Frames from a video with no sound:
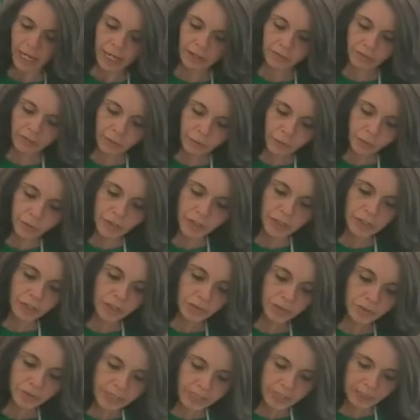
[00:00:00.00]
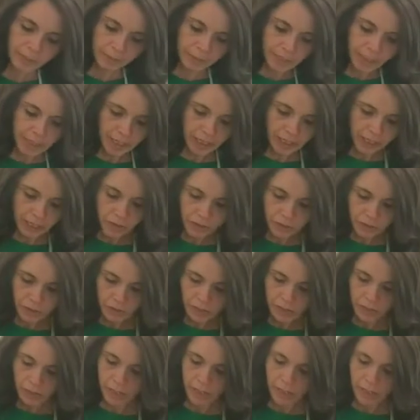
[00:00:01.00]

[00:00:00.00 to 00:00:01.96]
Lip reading: If you want to do deep dish,